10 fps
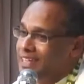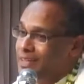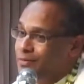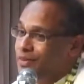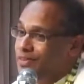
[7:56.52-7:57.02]

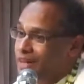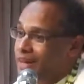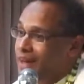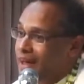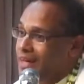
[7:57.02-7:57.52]
Even
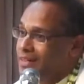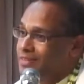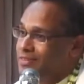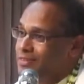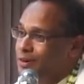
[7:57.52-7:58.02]
that
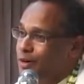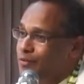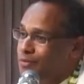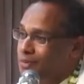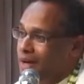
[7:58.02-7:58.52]
act
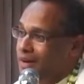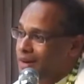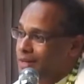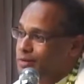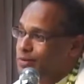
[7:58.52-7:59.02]
of a man
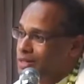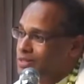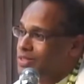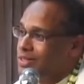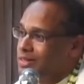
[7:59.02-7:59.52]
like
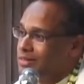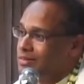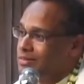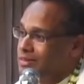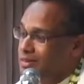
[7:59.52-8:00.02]

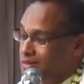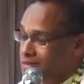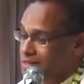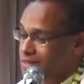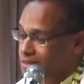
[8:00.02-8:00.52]
Sukracharya
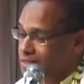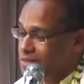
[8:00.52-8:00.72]
needs